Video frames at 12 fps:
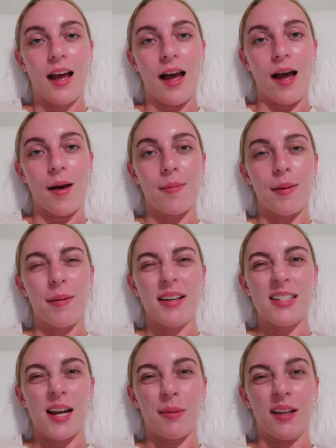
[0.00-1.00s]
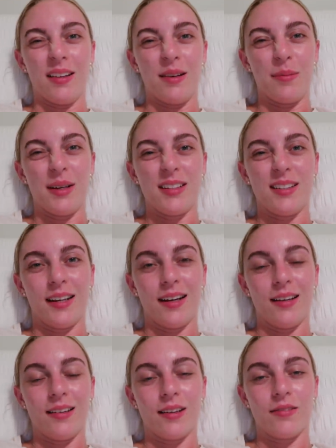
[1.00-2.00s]
It might take me a little bit to get
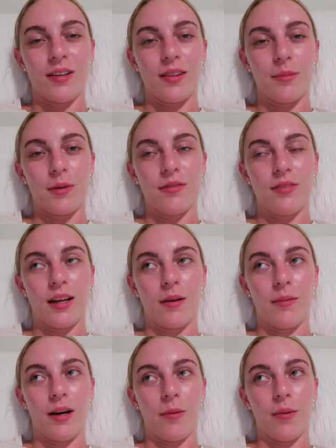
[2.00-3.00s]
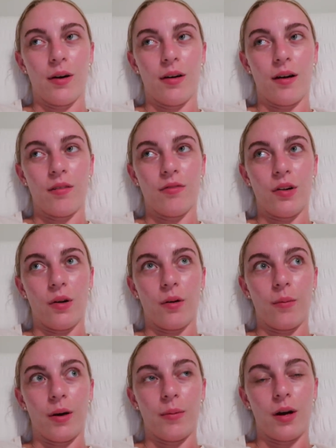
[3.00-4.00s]
into the rhythm of like when I want to vlog
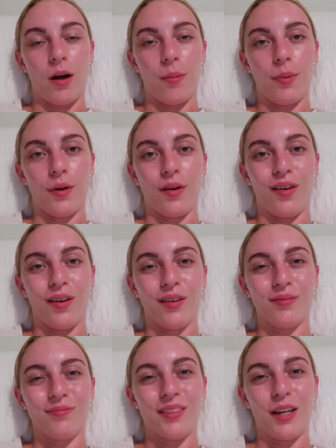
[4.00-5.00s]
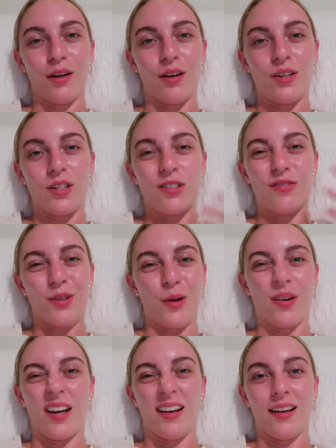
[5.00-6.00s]
and when I want to upload, and you know, just
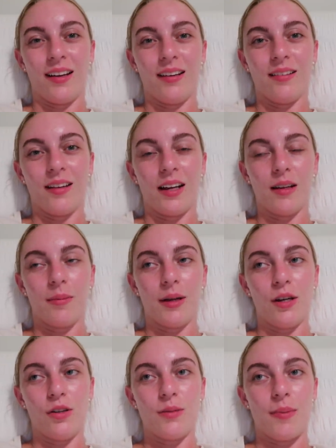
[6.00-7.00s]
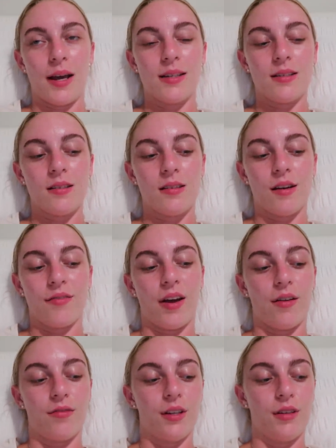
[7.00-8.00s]
vlogging in like my new space and stuff. I
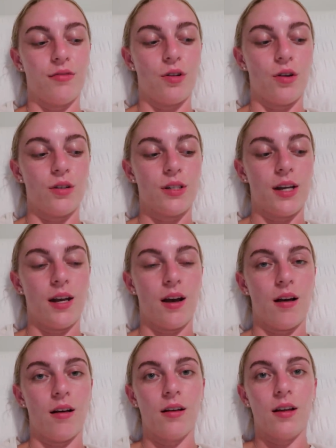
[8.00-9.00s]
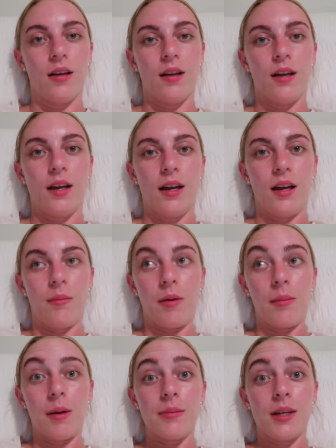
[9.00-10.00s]
haven't really vlogged here in
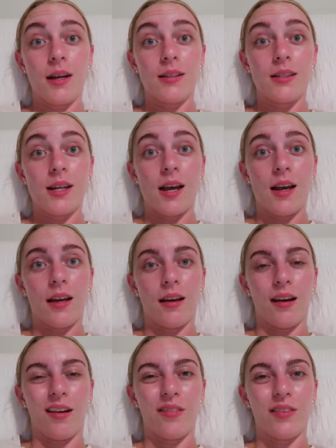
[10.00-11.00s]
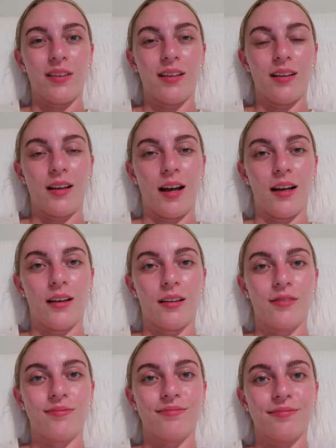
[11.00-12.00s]
my mum's house yet, and I obviously like
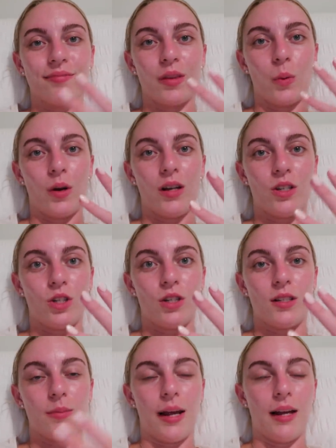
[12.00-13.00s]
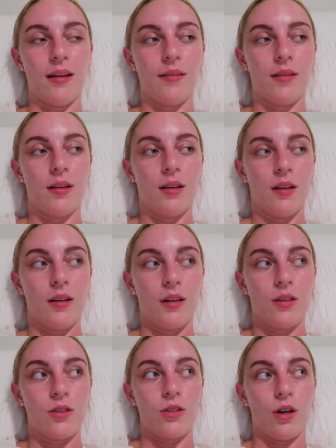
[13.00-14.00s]
when it's just me.
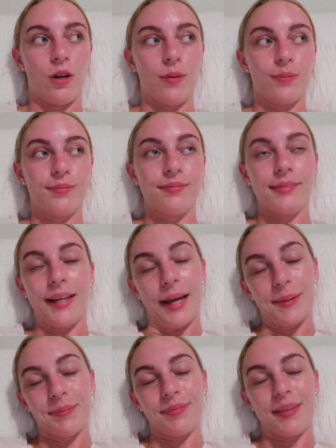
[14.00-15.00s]
So yeah,